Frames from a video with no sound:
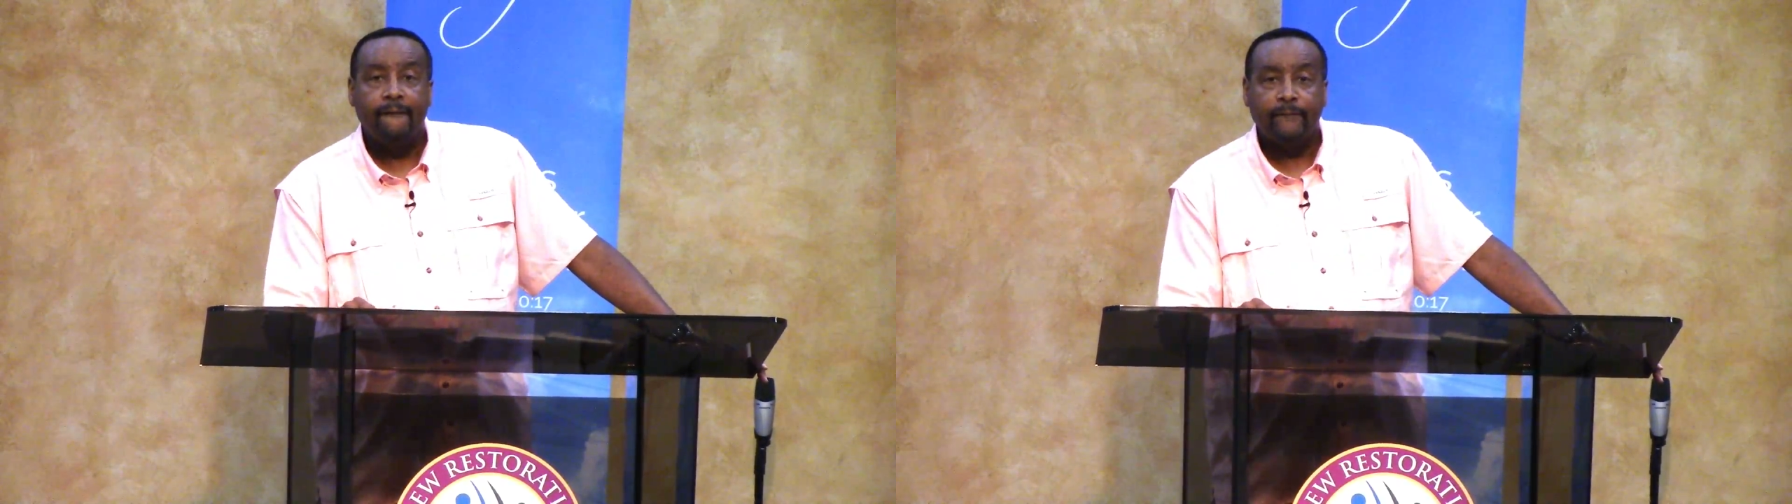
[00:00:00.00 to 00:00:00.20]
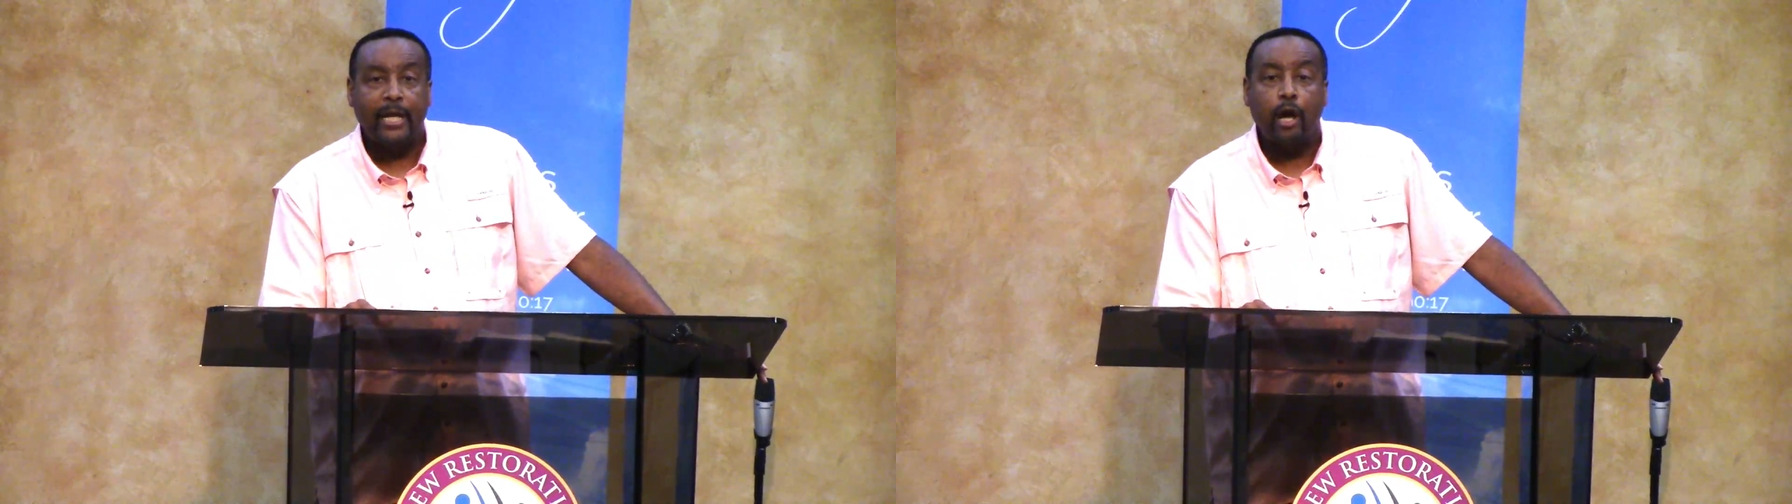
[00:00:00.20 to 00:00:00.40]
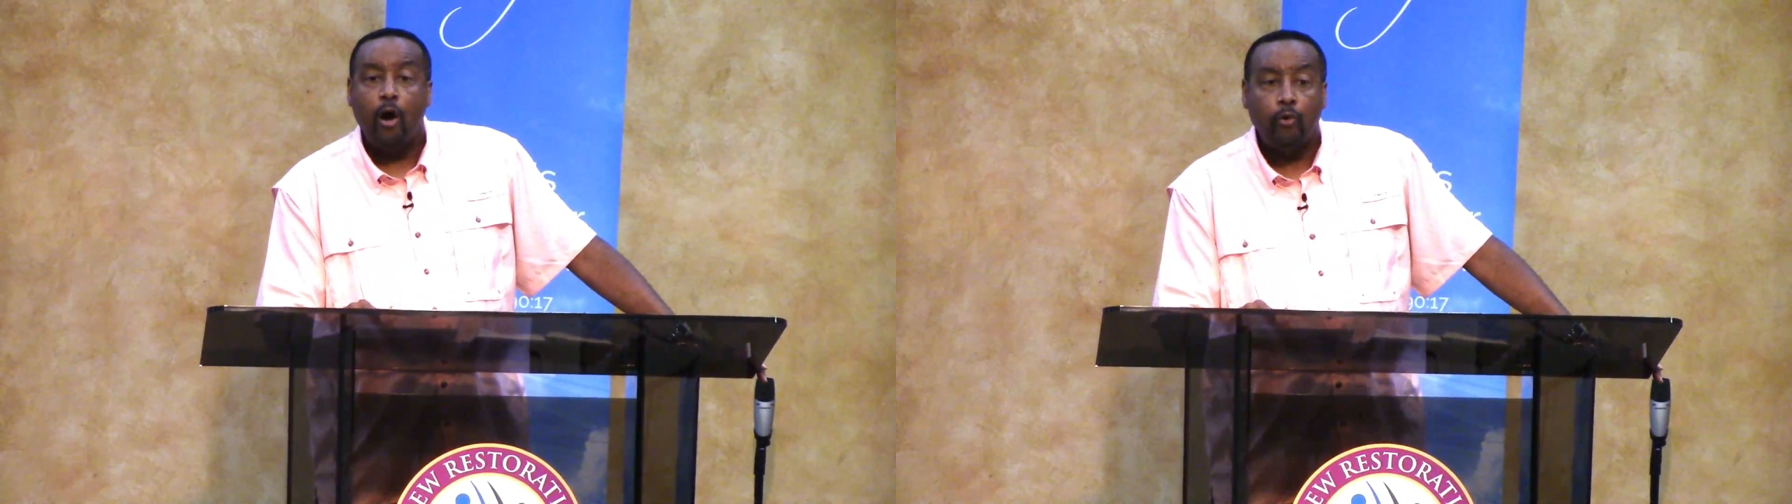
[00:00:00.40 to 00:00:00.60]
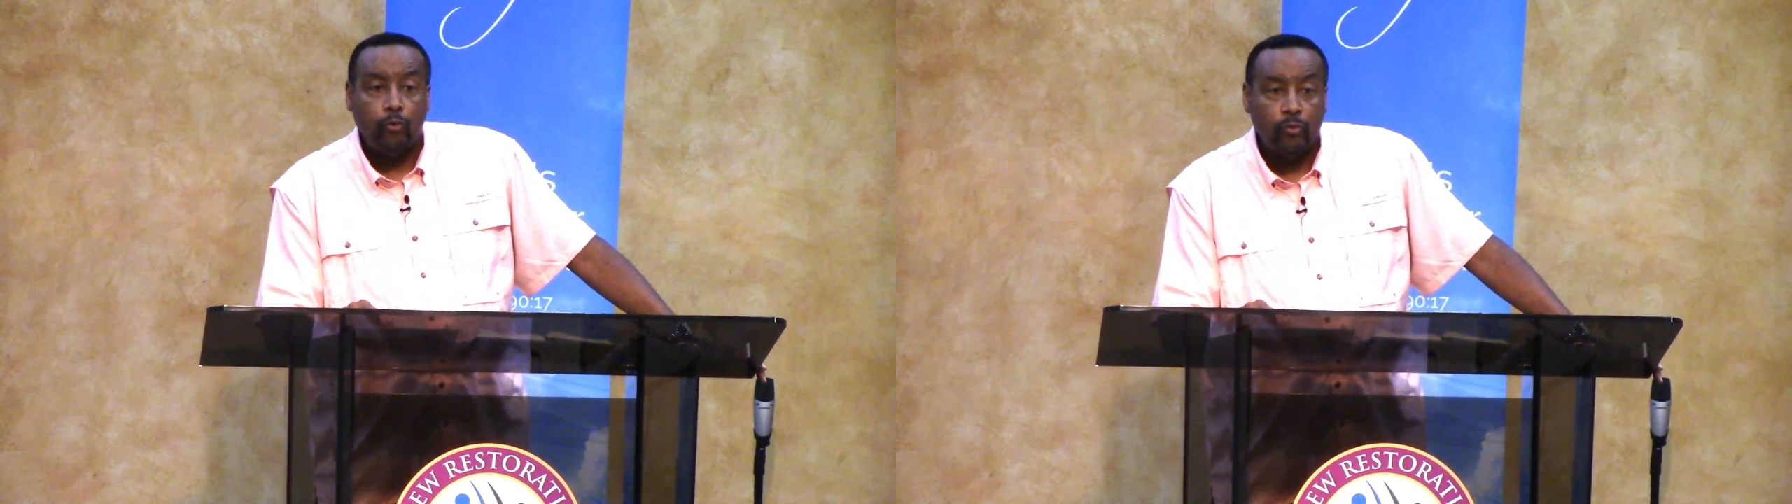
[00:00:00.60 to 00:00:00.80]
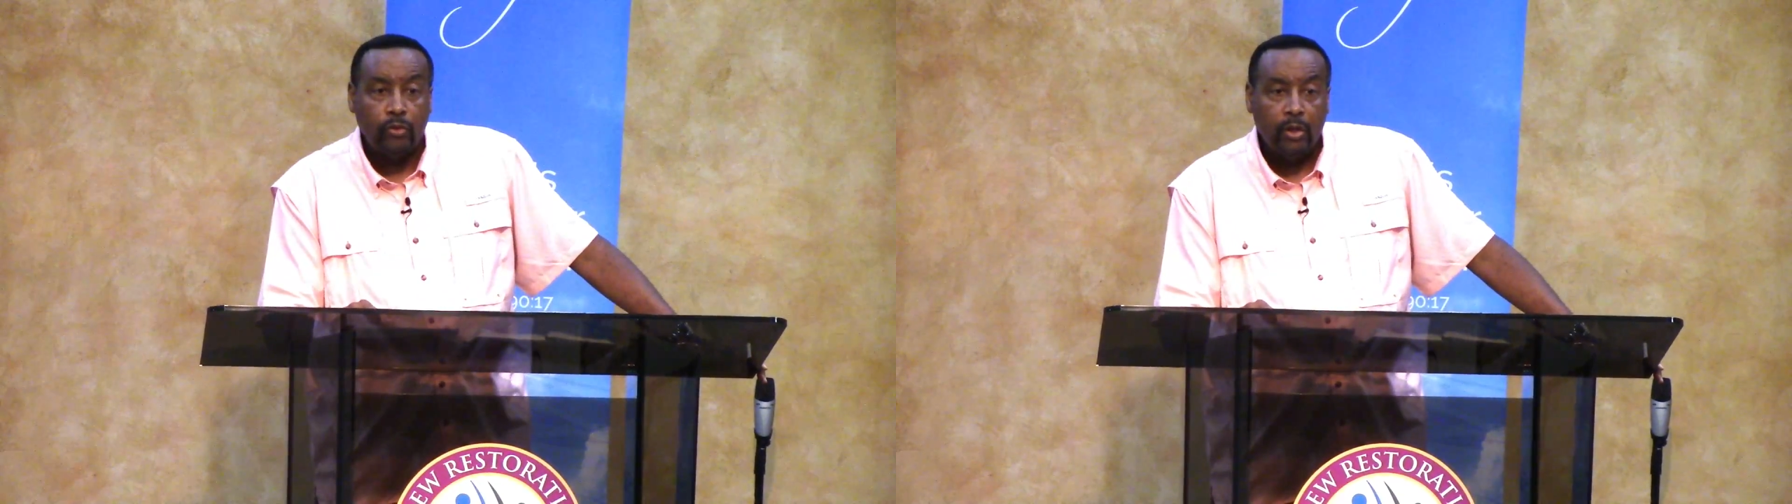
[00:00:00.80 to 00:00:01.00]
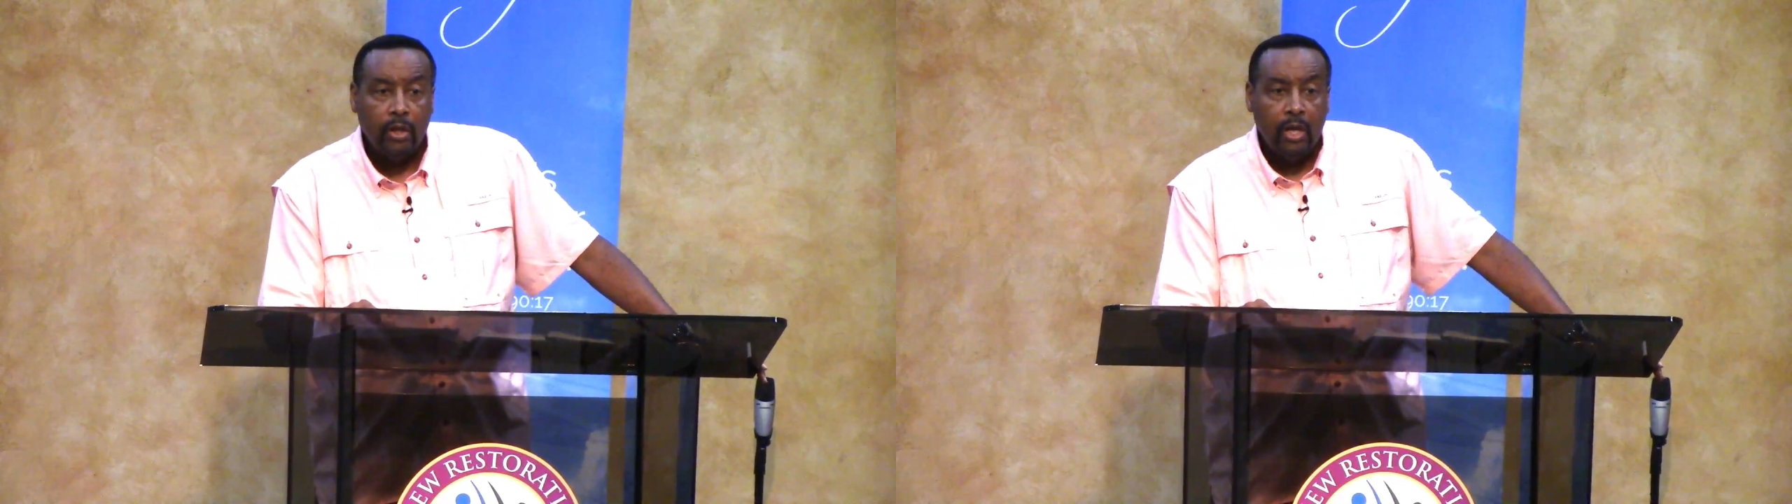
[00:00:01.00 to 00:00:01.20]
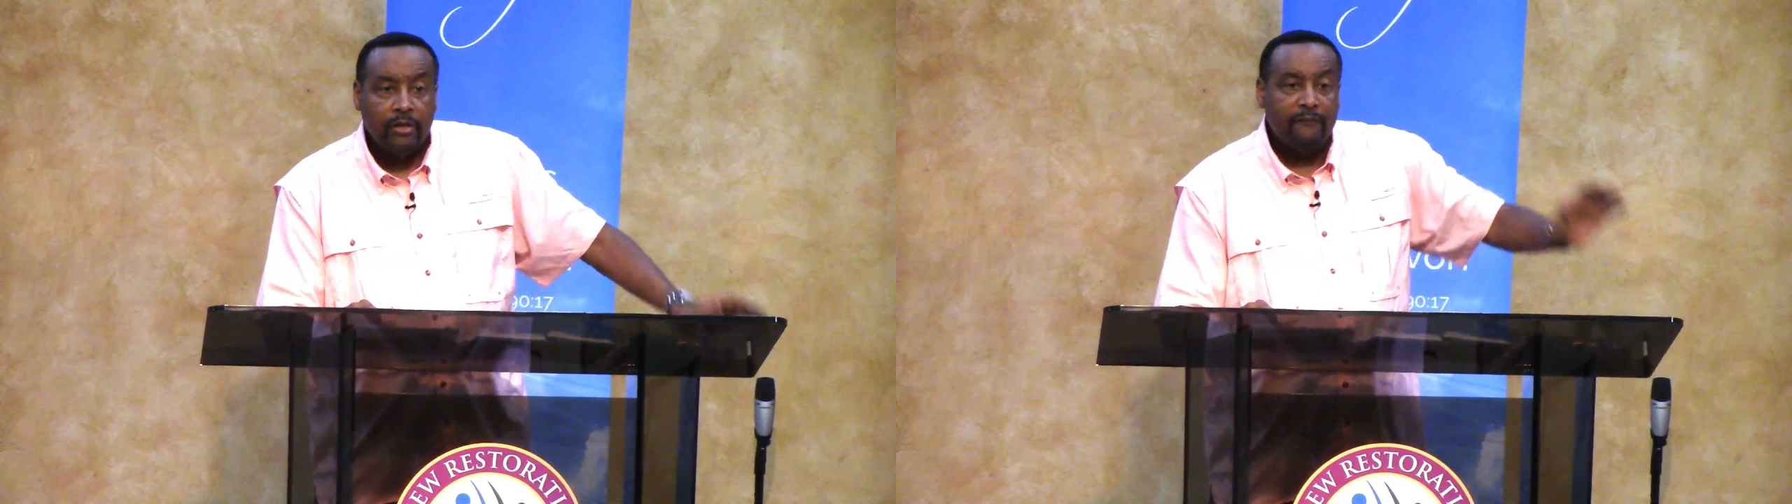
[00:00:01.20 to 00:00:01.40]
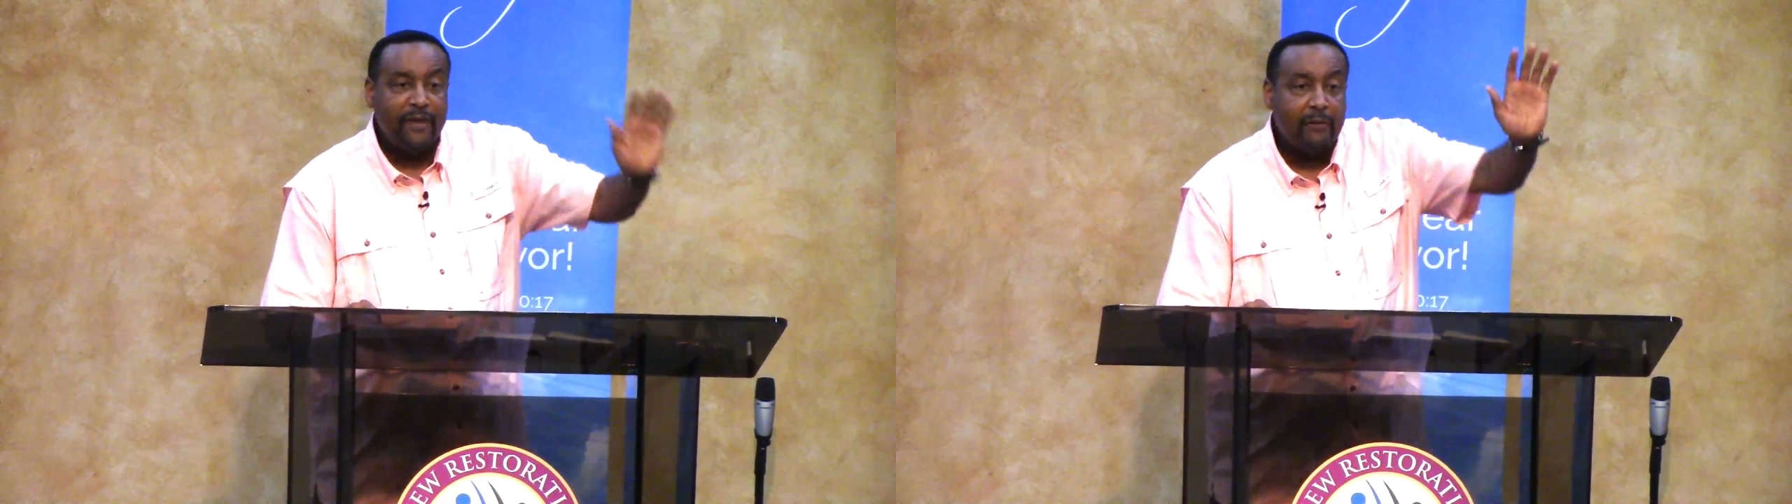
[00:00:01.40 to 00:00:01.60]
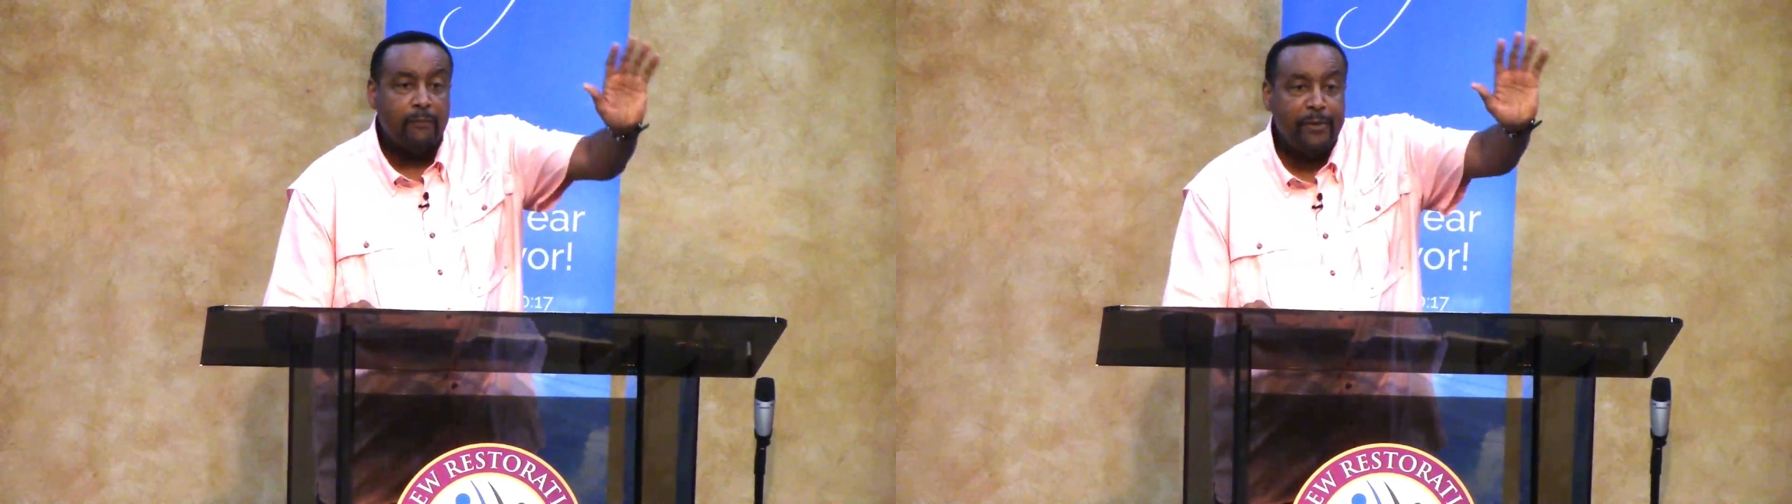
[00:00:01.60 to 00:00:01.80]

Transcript: They gone. The very